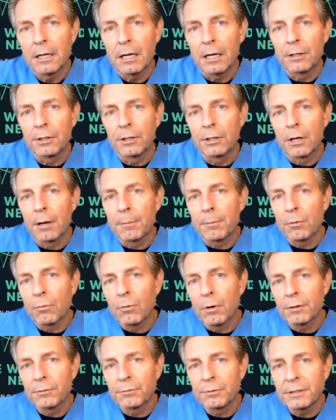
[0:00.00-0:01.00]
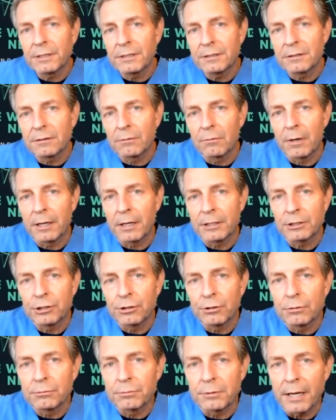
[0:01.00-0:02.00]
And the number one reason why
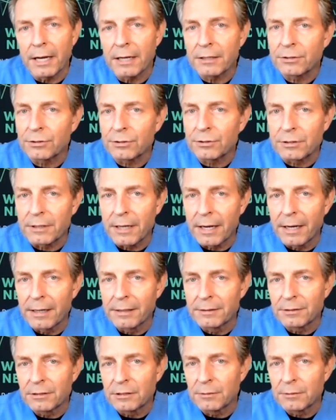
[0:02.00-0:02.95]
children exercise